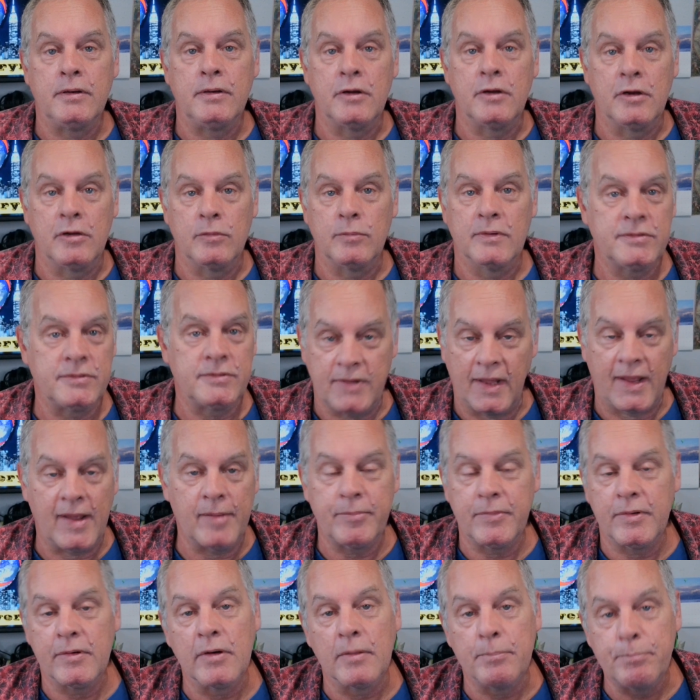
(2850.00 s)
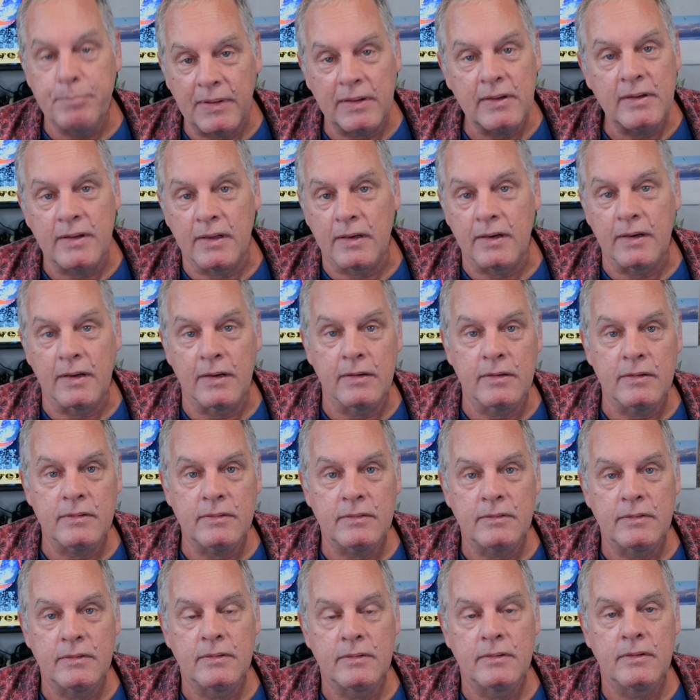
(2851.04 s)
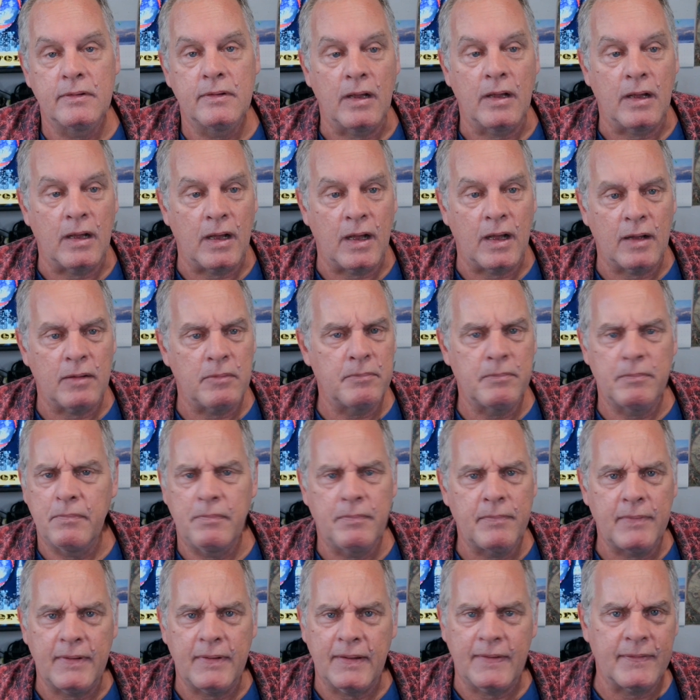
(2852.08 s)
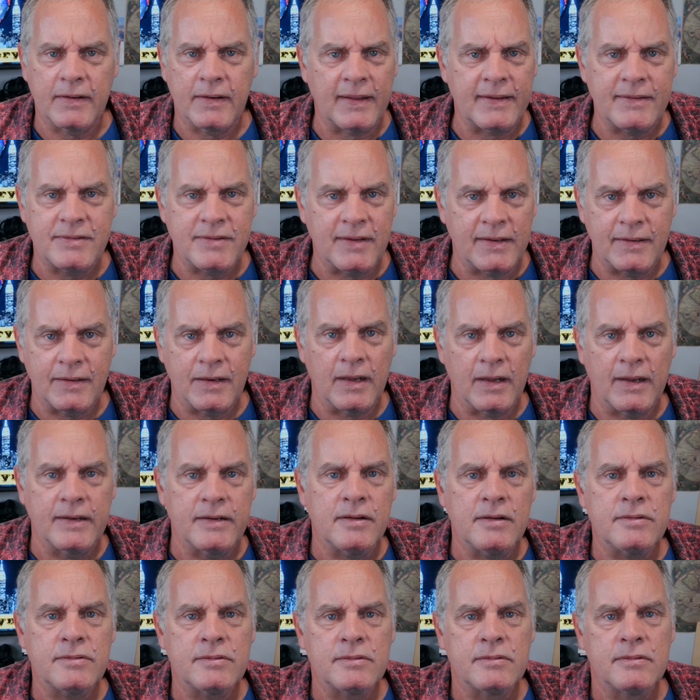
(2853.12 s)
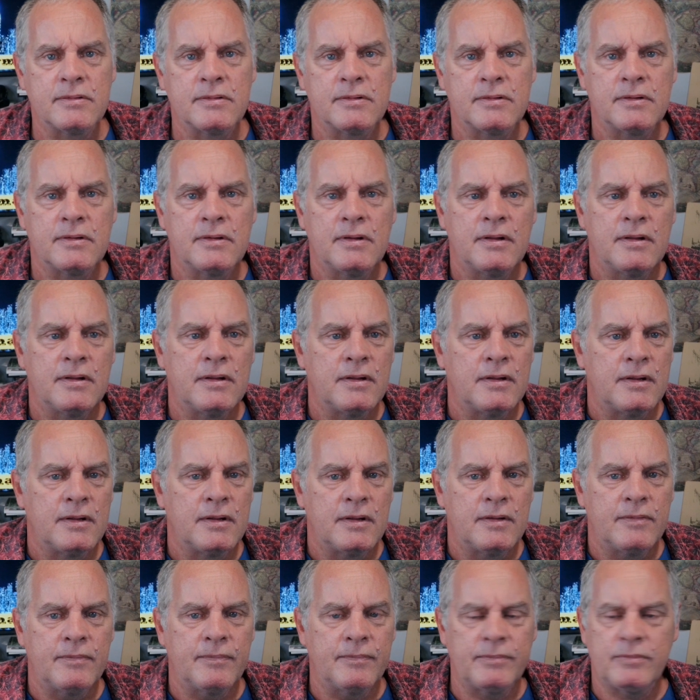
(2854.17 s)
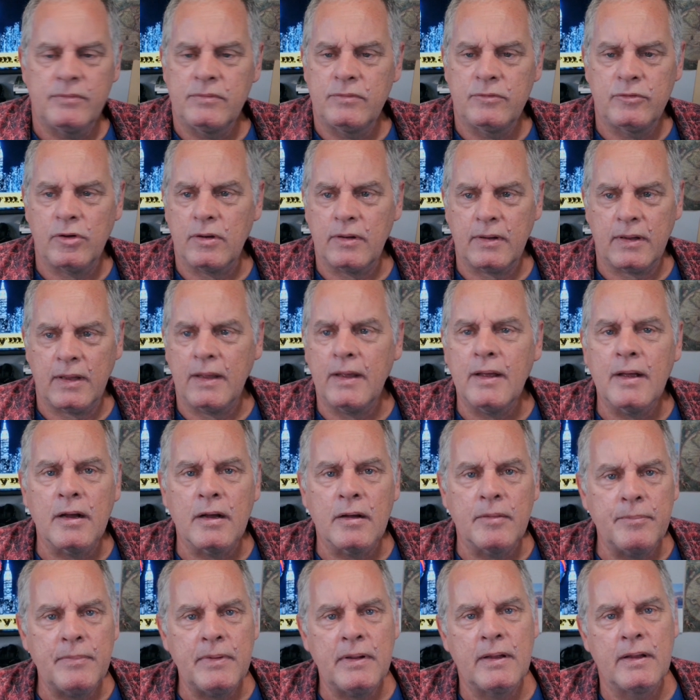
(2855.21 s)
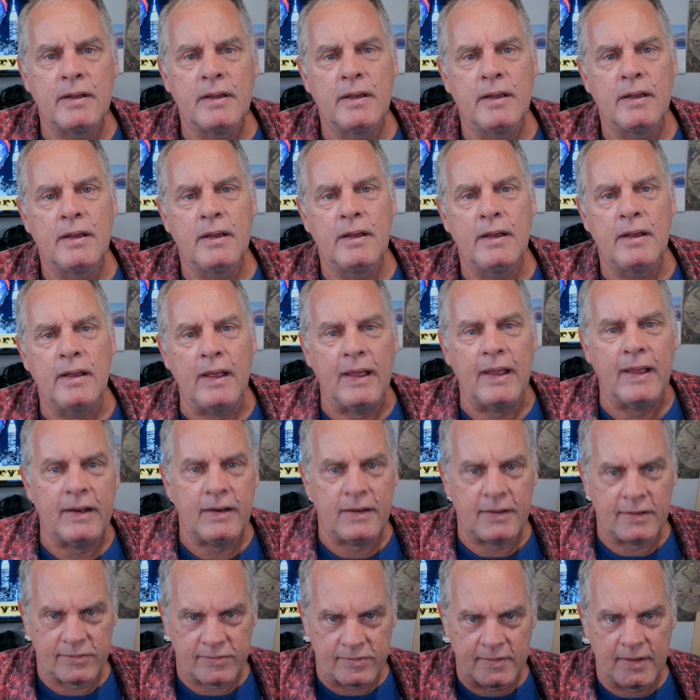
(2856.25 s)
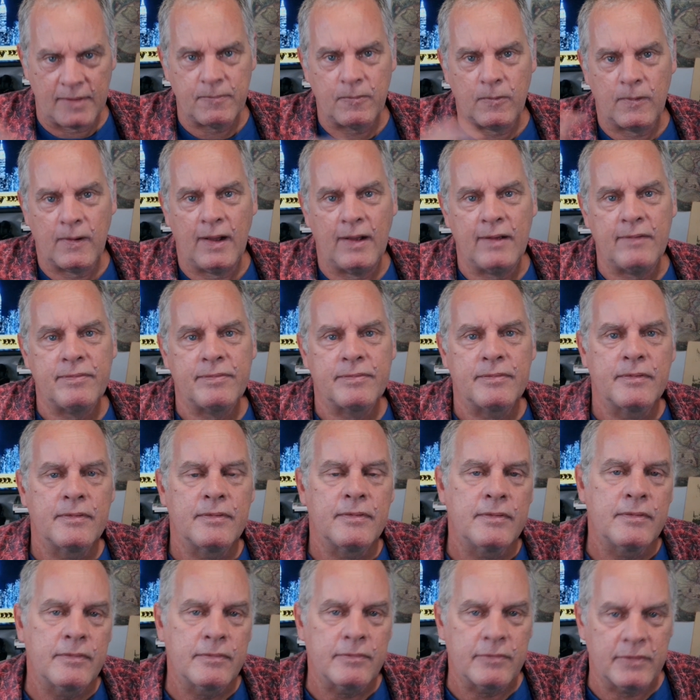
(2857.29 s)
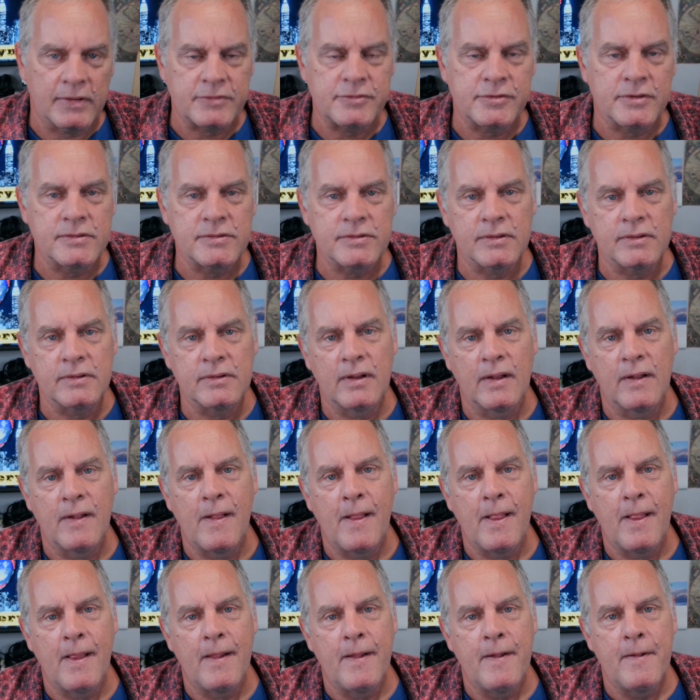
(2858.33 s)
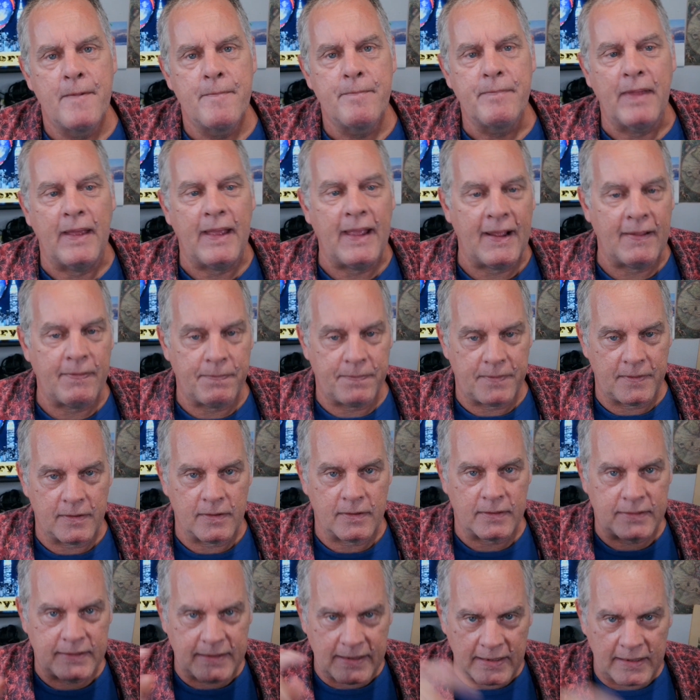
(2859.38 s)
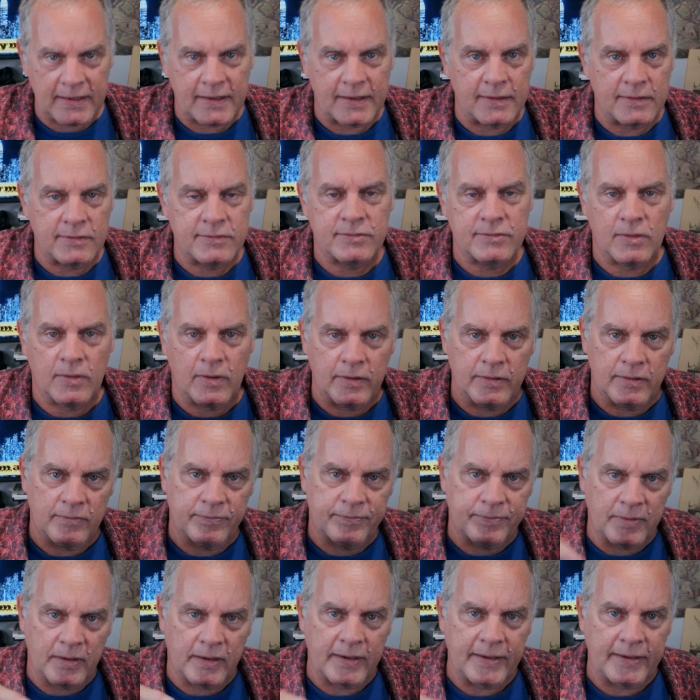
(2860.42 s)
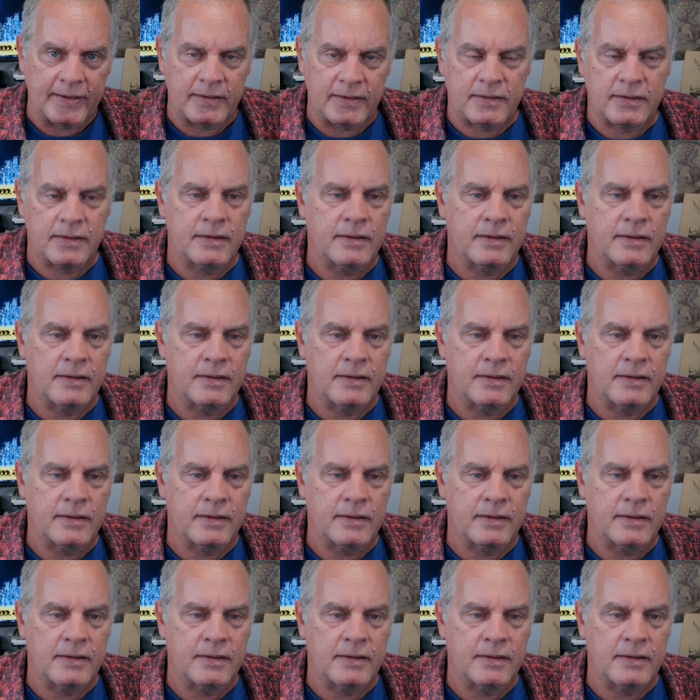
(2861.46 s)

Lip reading: who was damn near a billionaire in the 1990s, took him and his then wife, Richardson, and their kids on a flight